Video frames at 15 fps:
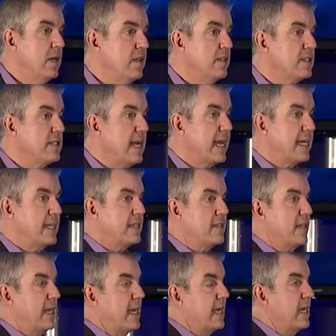The second
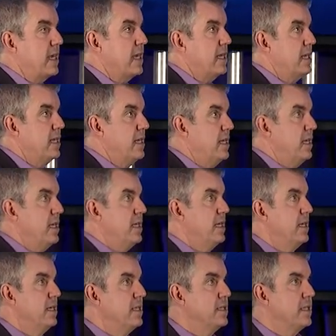thing
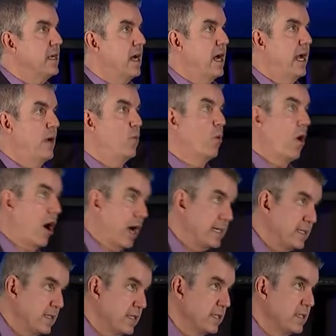that I
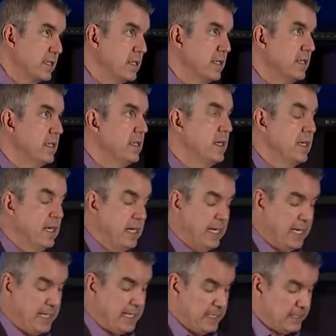want
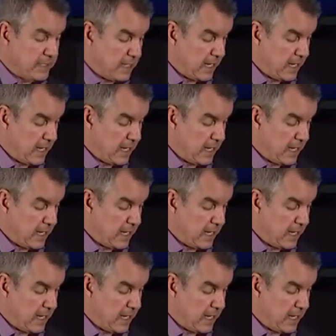is